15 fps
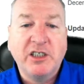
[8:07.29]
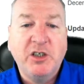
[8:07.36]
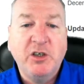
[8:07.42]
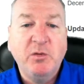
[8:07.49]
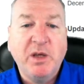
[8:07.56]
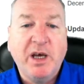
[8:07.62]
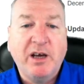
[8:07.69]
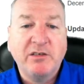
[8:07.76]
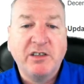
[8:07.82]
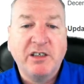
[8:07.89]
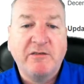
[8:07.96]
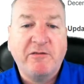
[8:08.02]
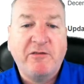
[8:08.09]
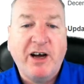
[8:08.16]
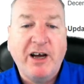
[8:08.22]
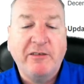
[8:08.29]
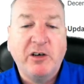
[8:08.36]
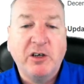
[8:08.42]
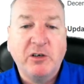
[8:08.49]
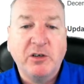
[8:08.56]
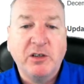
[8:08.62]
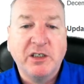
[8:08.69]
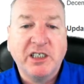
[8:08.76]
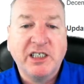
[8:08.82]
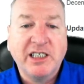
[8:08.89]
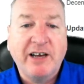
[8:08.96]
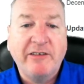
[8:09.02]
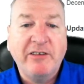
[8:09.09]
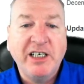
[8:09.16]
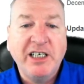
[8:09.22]

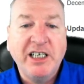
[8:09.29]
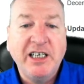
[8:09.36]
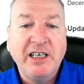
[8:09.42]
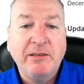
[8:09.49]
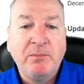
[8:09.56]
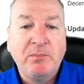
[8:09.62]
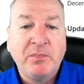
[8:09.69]
2,570